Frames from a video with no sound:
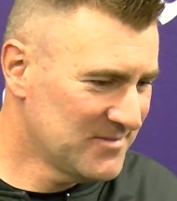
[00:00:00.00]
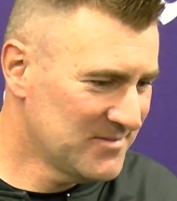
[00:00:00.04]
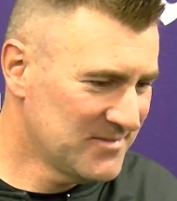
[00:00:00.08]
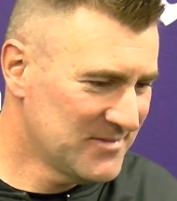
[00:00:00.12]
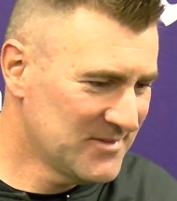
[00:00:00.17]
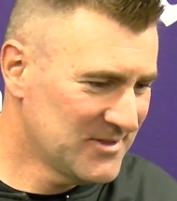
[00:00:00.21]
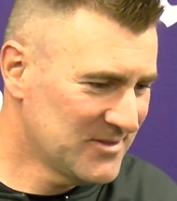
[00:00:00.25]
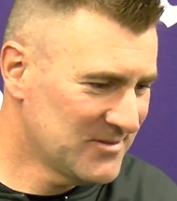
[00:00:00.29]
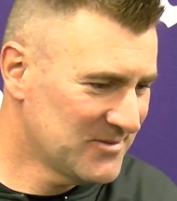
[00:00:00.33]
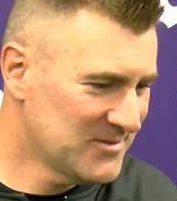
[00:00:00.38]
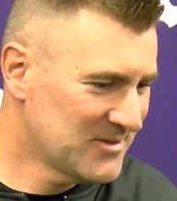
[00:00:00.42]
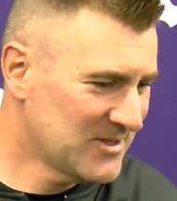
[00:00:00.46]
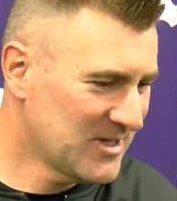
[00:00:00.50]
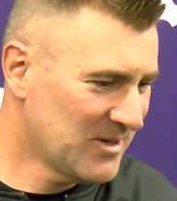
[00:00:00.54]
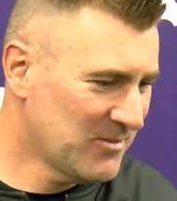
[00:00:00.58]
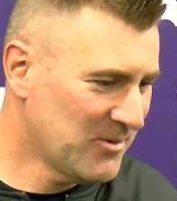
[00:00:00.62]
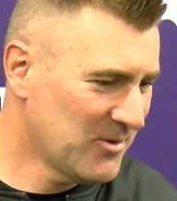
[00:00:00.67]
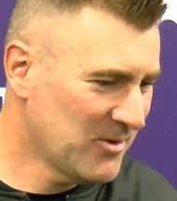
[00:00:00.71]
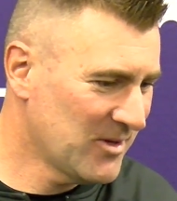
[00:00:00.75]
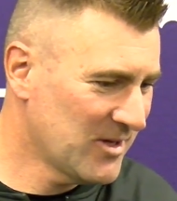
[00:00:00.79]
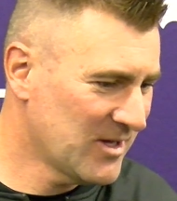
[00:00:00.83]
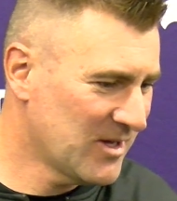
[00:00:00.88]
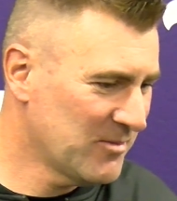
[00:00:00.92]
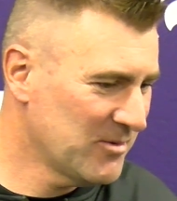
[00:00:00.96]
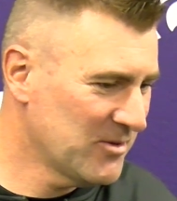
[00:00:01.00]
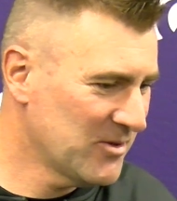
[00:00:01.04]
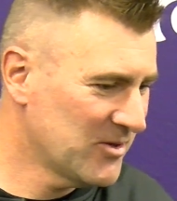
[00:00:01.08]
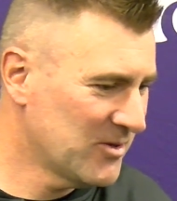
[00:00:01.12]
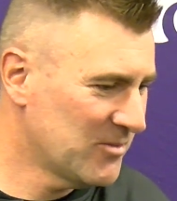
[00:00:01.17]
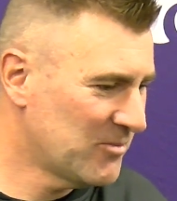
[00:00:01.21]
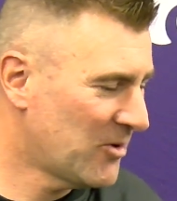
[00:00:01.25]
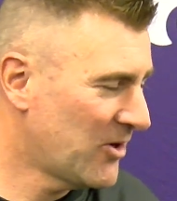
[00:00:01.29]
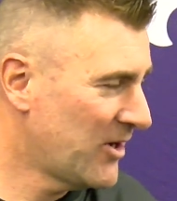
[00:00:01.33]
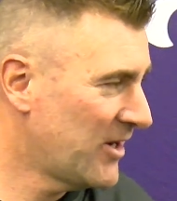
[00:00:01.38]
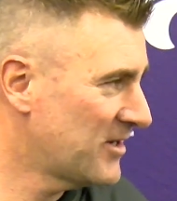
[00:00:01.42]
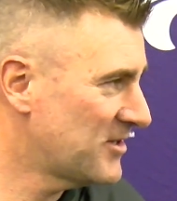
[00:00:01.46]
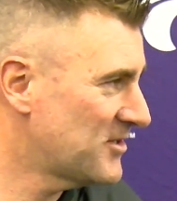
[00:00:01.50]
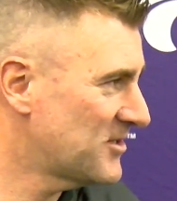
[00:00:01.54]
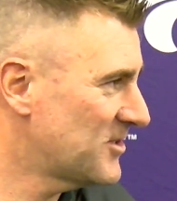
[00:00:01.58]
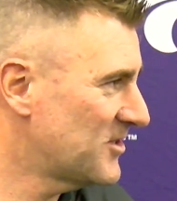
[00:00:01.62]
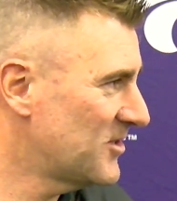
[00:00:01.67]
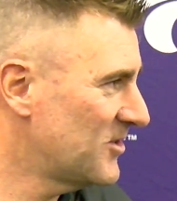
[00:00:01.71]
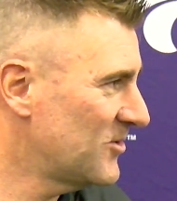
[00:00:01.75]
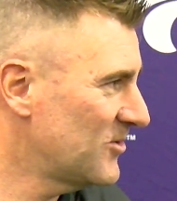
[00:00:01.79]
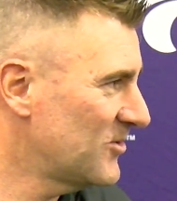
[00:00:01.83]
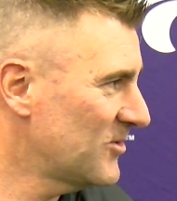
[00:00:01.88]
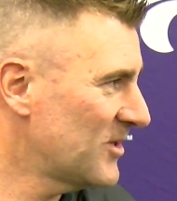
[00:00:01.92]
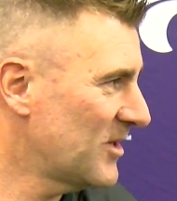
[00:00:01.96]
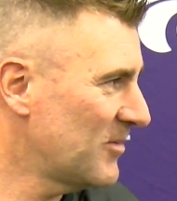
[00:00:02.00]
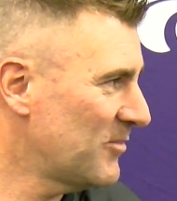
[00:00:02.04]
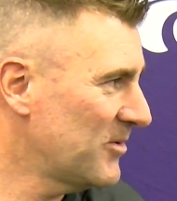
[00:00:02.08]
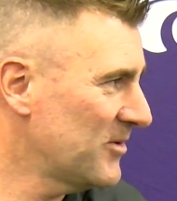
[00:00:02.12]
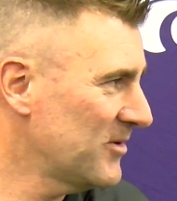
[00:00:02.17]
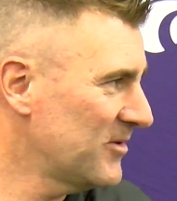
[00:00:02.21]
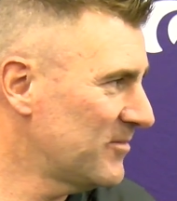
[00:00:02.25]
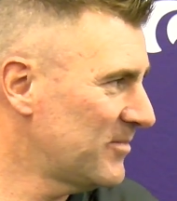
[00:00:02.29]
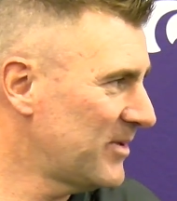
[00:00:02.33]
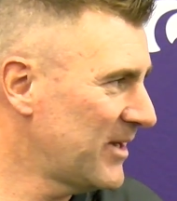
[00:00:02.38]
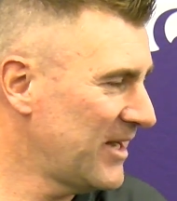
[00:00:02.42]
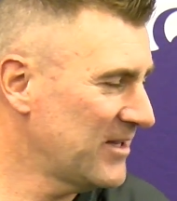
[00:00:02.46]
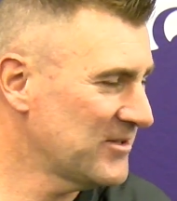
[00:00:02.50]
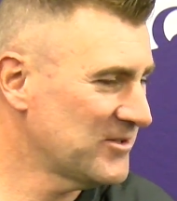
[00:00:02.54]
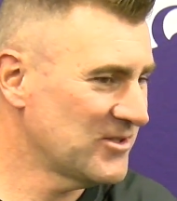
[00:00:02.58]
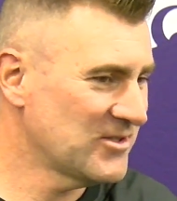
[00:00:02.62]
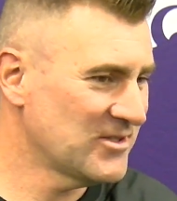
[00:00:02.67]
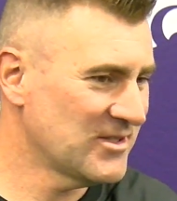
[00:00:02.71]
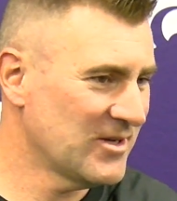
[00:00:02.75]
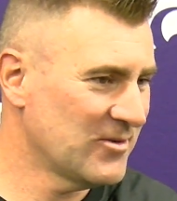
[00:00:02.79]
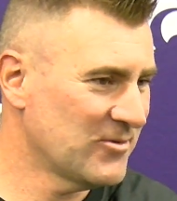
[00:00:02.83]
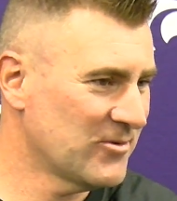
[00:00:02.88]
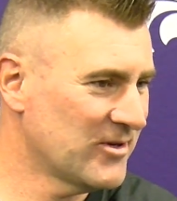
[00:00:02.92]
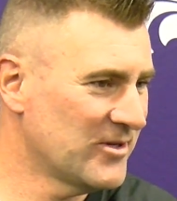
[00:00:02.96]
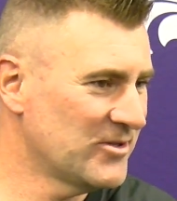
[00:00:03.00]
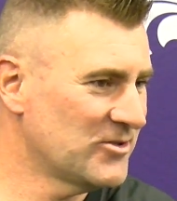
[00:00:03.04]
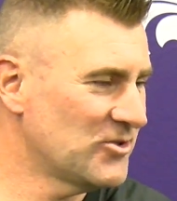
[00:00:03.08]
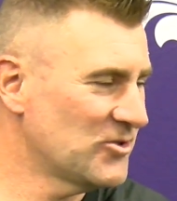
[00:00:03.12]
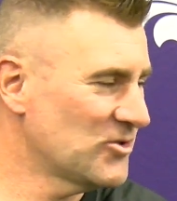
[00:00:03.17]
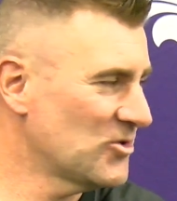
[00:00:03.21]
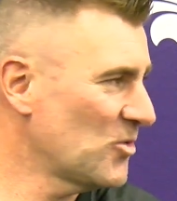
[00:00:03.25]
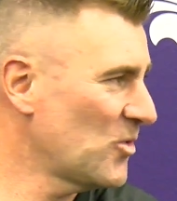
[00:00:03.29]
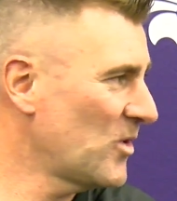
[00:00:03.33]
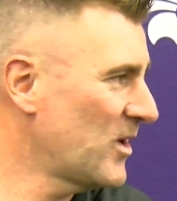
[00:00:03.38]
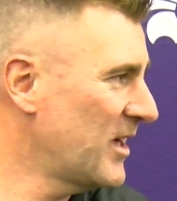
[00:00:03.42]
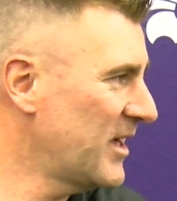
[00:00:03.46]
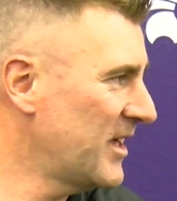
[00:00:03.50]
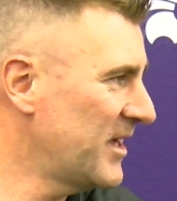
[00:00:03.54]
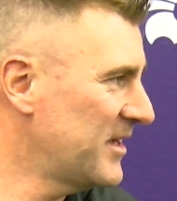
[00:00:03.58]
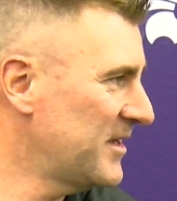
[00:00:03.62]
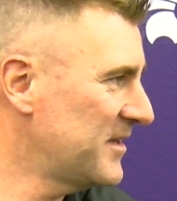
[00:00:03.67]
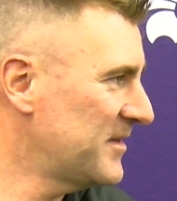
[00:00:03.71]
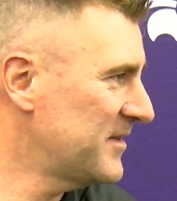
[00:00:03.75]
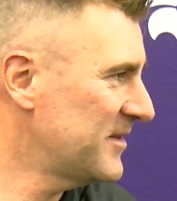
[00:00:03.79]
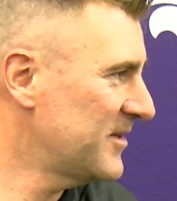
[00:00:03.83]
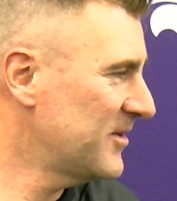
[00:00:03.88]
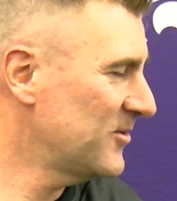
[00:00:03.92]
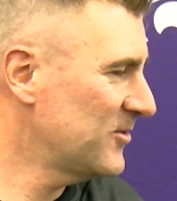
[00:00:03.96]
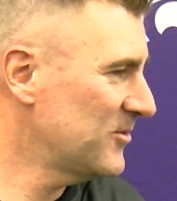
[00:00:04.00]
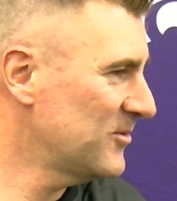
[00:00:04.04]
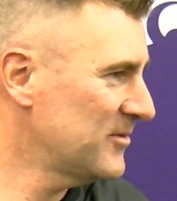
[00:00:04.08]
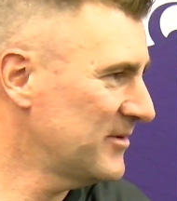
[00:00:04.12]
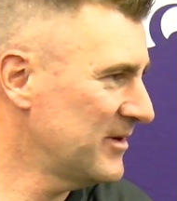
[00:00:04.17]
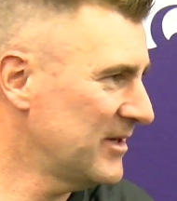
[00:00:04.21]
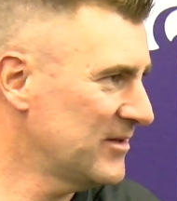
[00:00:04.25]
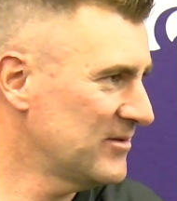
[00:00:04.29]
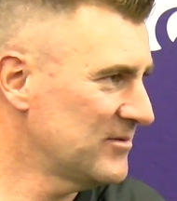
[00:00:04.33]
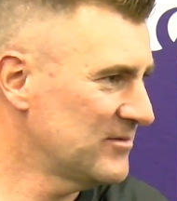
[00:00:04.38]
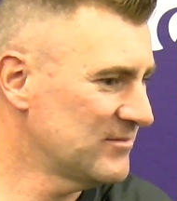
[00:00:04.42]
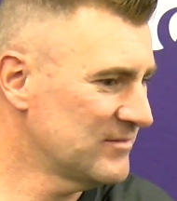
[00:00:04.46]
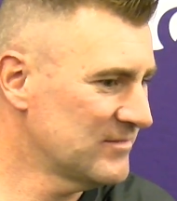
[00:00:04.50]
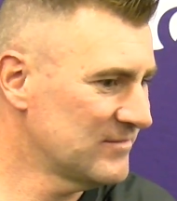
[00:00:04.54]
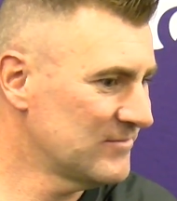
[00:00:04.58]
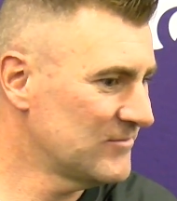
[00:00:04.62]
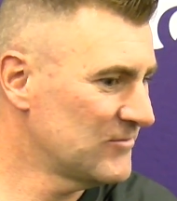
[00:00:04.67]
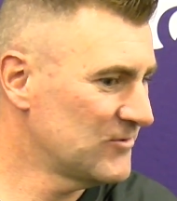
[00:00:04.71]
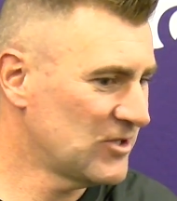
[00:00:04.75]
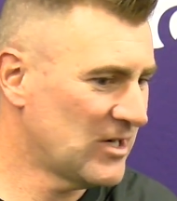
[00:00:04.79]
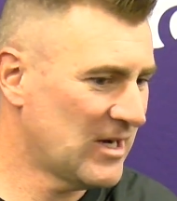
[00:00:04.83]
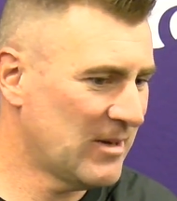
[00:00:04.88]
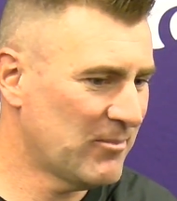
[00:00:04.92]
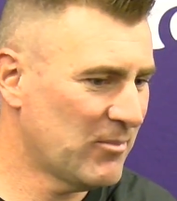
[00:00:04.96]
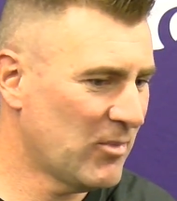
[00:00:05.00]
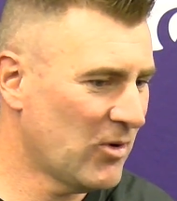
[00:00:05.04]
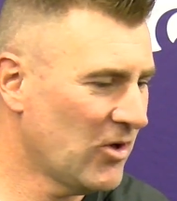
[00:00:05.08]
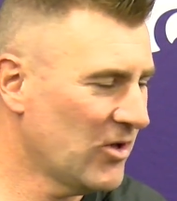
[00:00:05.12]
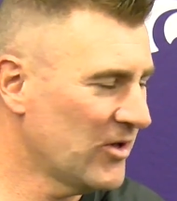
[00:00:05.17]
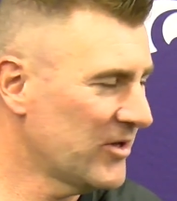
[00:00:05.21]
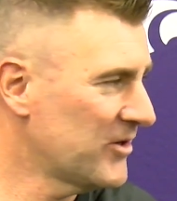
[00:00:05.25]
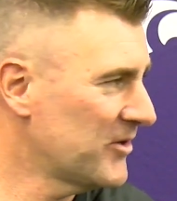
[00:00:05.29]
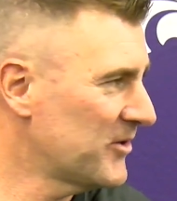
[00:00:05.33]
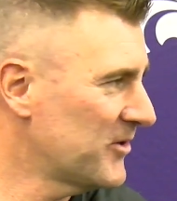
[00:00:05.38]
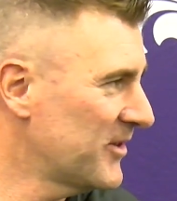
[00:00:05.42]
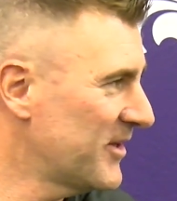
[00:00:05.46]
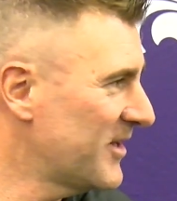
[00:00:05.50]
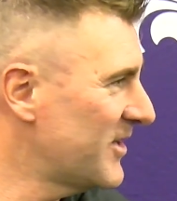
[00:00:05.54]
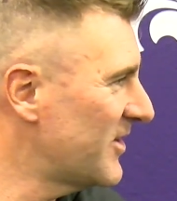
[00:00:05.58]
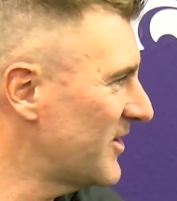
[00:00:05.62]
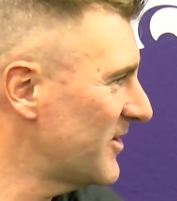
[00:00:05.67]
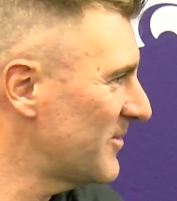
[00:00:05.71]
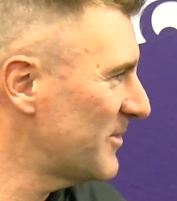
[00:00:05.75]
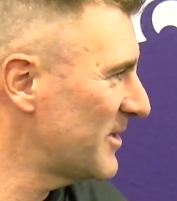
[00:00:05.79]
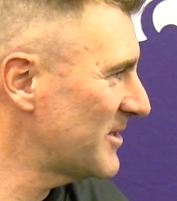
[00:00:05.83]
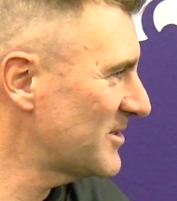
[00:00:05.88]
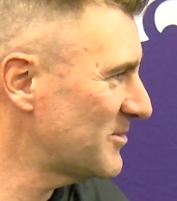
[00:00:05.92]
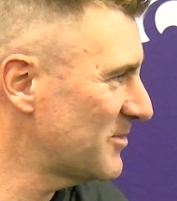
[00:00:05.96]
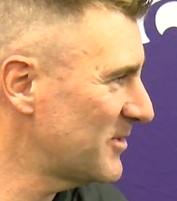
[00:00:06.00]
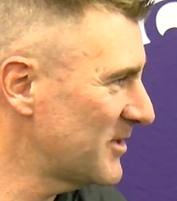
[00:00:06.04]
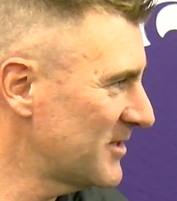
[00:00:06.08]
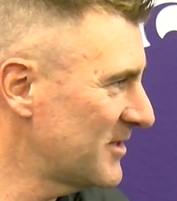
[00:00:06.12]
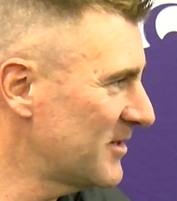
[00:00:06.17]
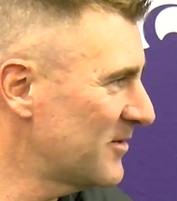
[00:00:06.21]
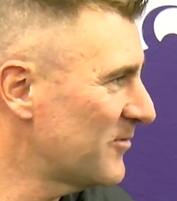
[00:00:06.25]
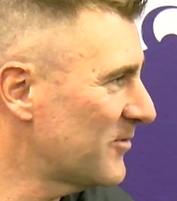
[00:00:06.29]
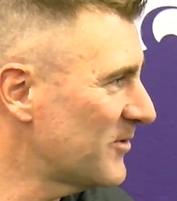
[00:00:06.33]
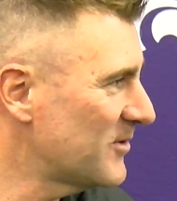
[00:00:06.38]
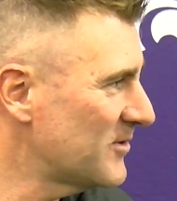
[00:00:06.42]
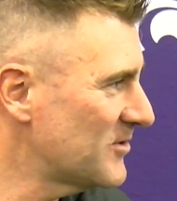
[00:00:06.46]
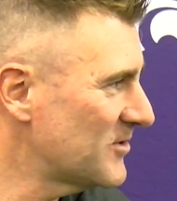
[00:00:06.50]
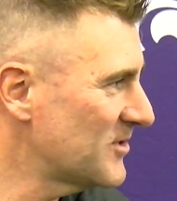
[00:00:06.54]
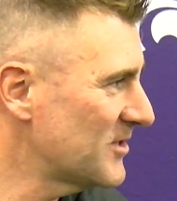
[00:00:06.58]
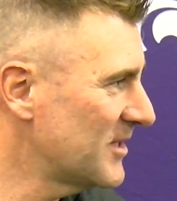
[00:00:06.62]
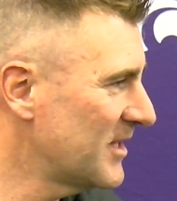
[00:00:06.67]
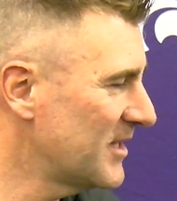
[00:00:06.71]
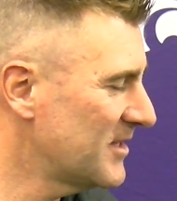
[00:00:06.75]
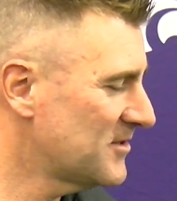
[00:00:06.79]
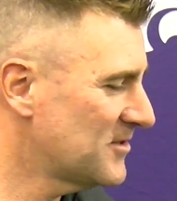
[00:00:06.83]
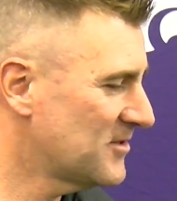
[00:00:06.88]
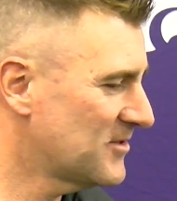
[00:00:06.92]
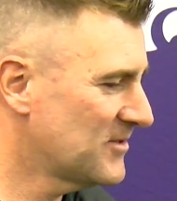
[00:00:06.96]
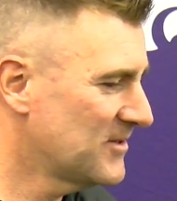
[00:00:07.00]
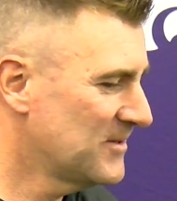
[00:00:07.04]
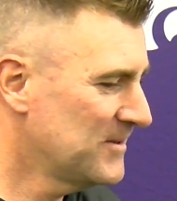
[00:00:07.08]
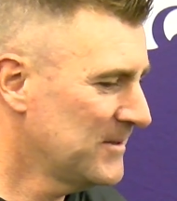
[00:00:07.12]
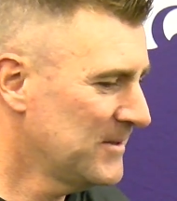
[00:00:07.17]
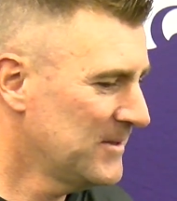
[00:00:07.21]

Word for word: you know, a couple a couple of good breaks, you know, a couple of passes that were inches away, you know, a drop ball here or there, it makes a big difference, and that's